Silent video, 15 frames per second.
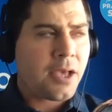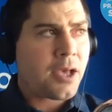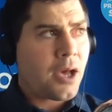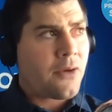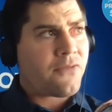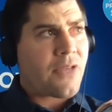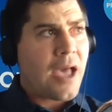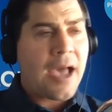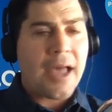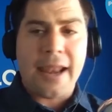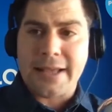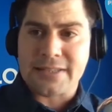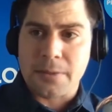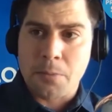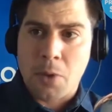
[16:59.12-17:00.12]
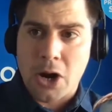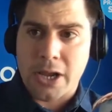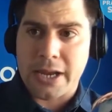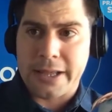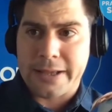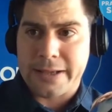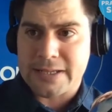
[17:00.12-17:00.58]
think of that as a
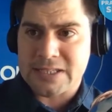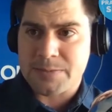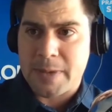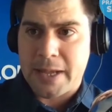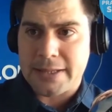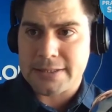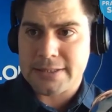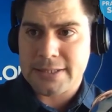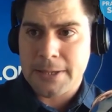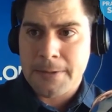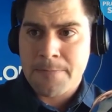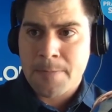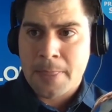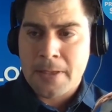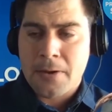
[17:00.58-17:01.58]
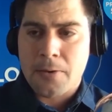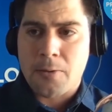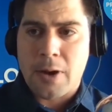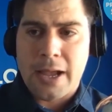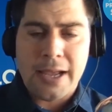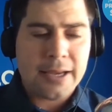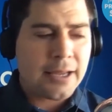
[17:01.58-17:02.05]
marketing expense,
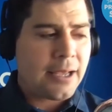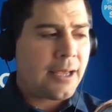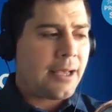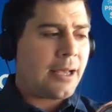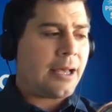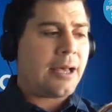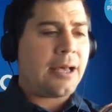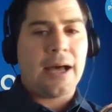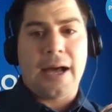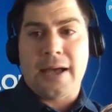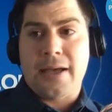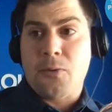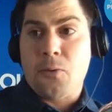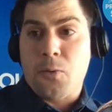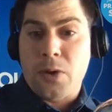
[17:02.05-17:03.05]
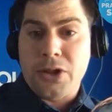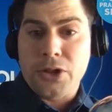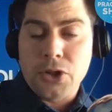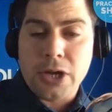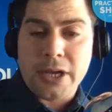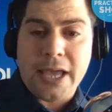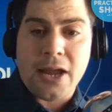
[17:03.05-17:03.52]
right? Uh, when
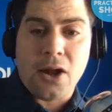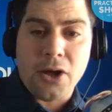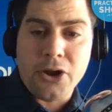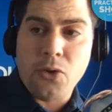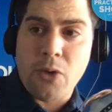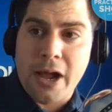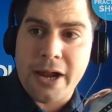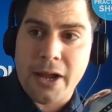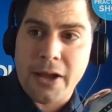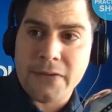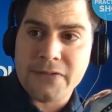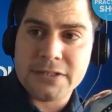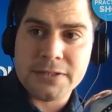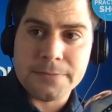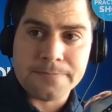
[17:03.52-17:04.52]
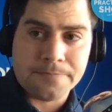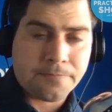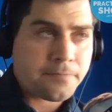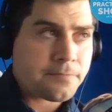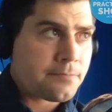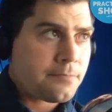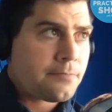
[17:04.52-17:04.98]
you look at all your write offs,